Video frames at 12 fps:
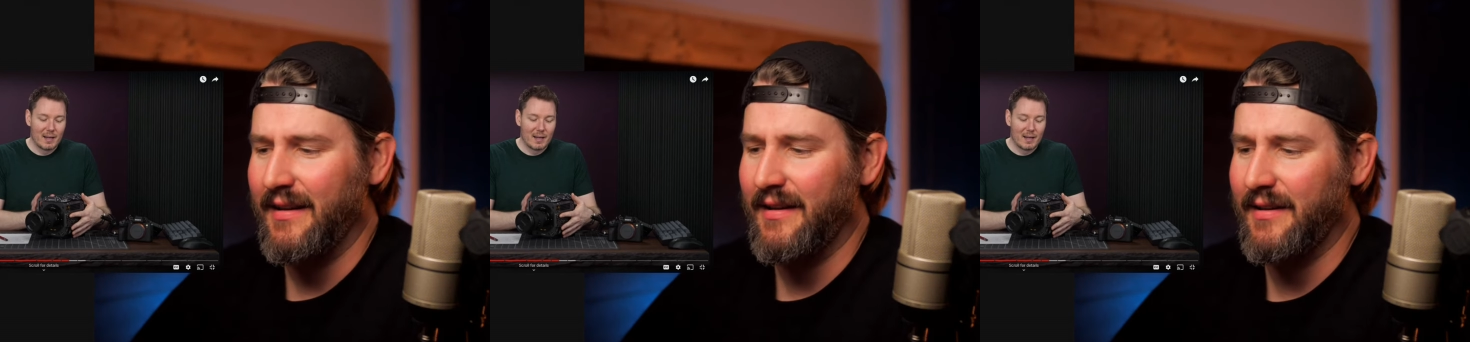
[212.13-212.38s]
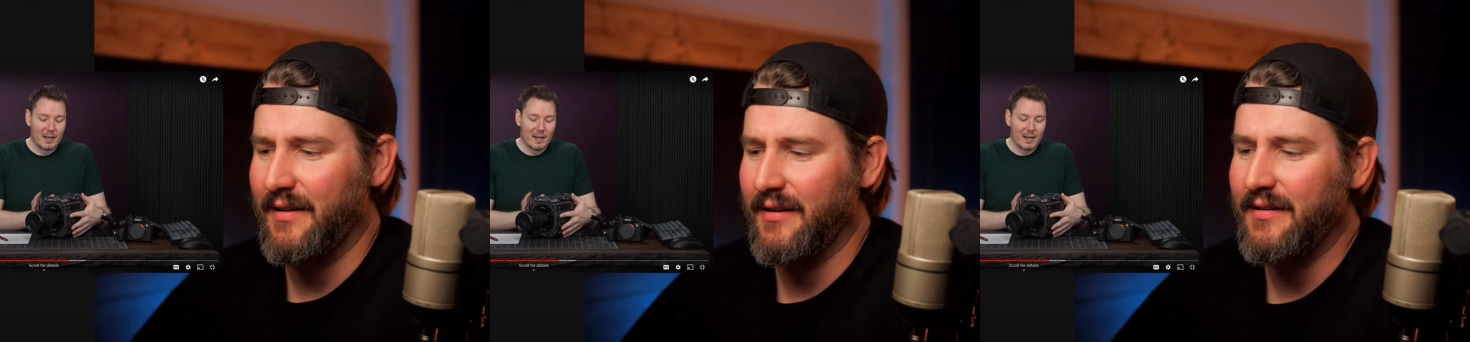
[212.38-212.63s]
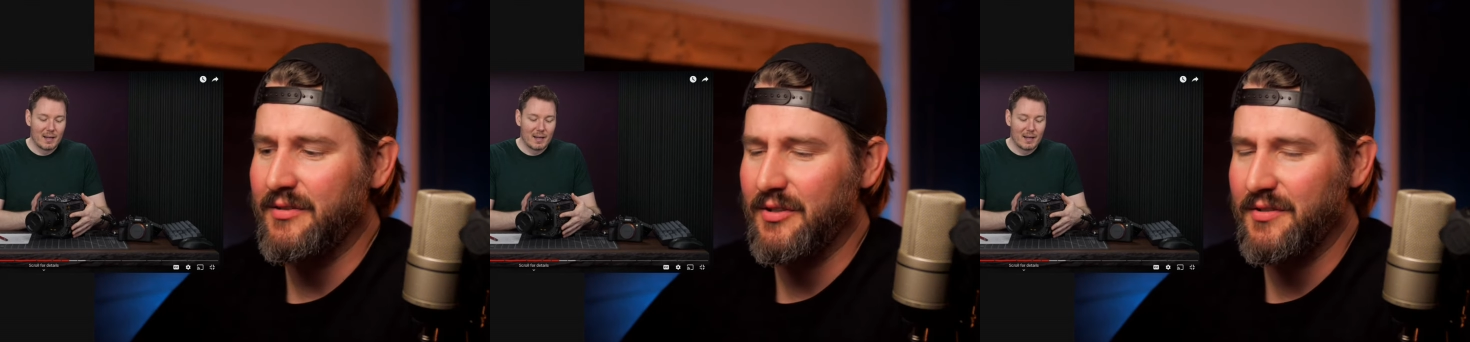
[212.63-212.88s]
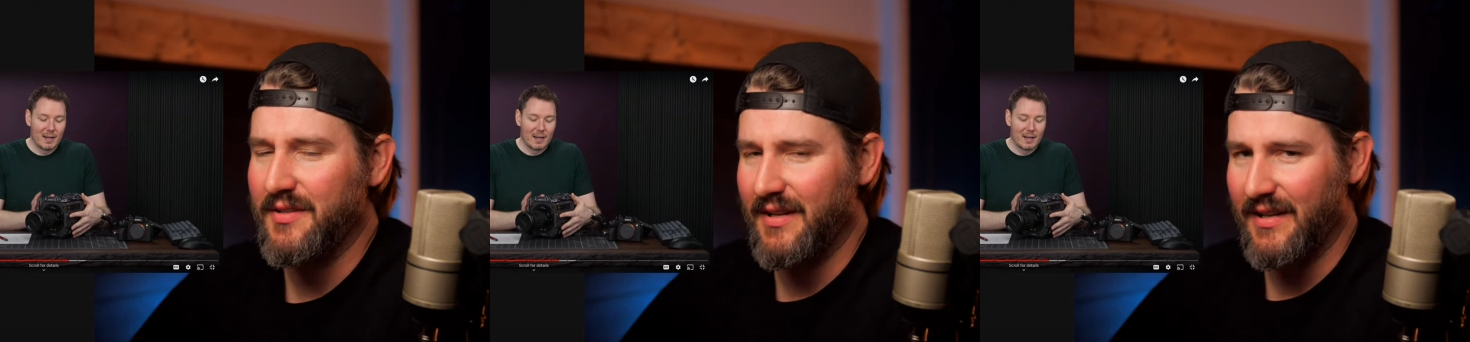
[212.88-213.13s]
Speaker 1: Uh,
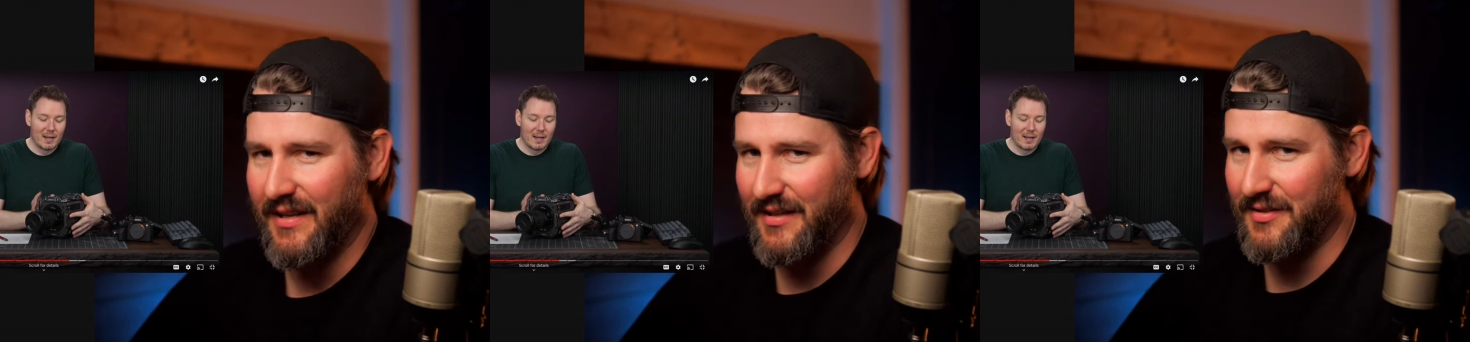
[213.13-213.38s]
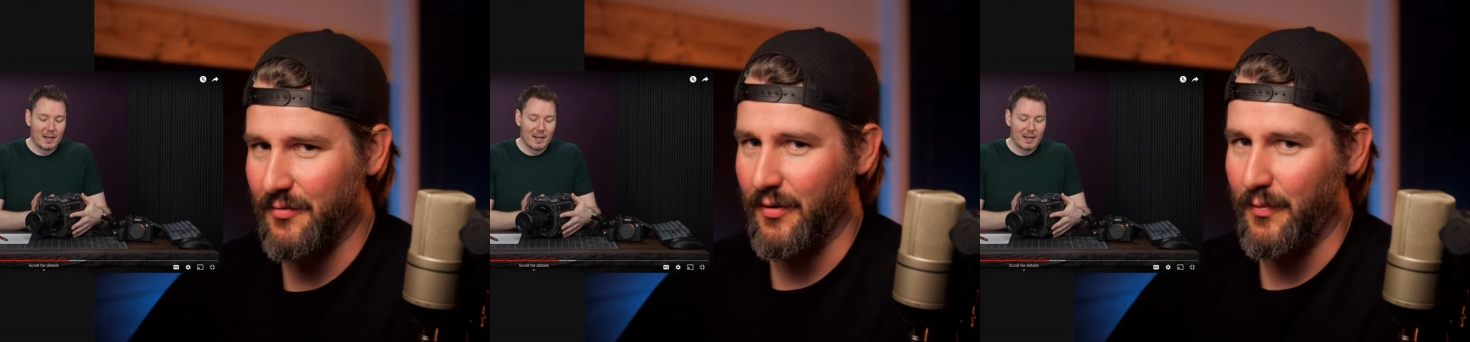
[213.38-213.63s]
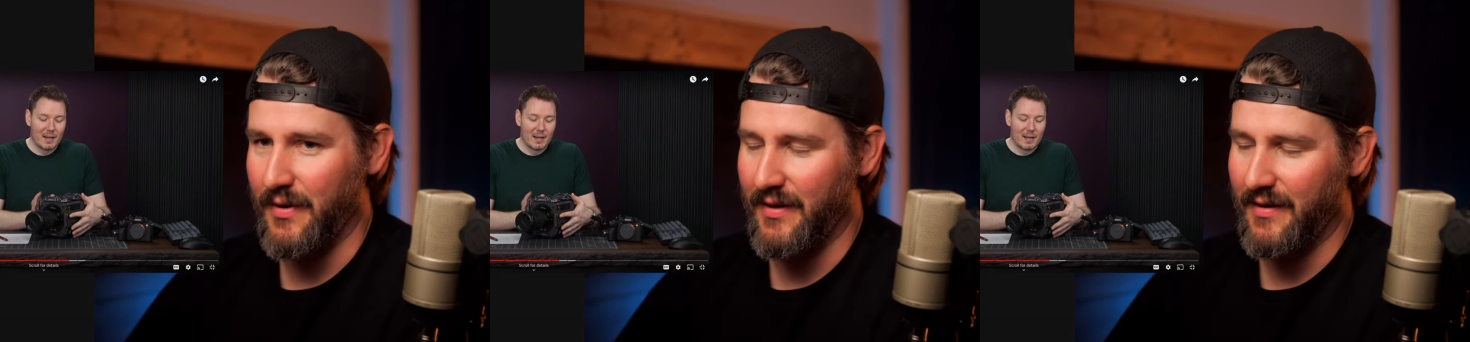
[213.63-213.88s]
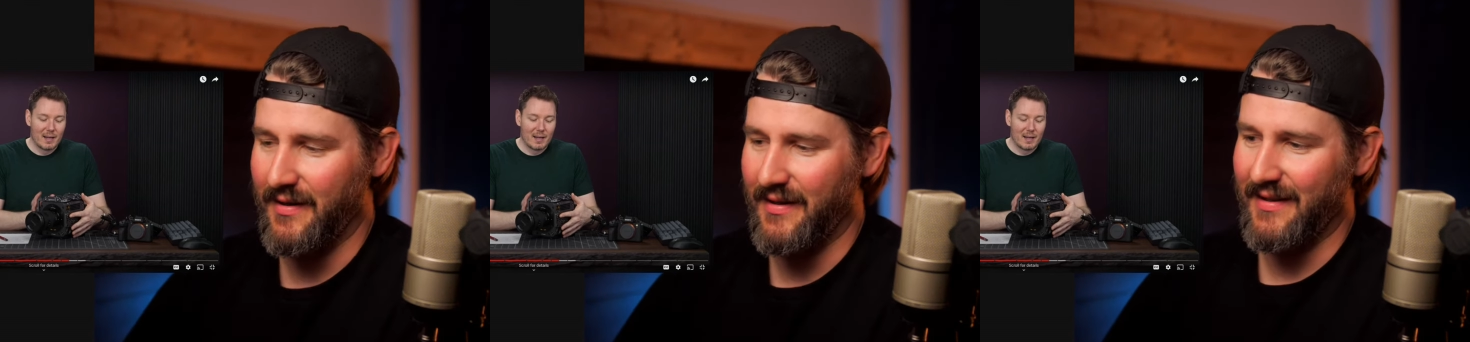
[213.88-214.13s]
Gerald's going to get into it,
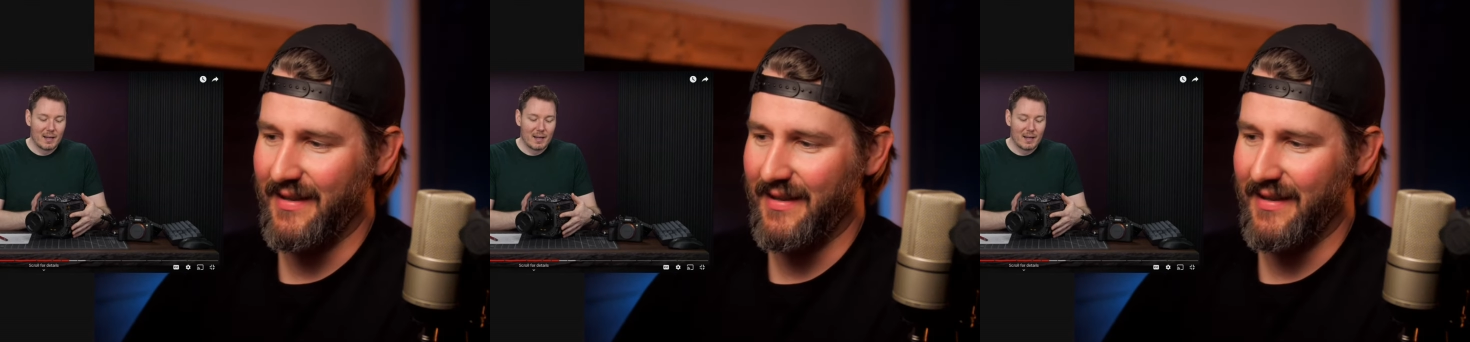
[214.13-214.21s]
but the,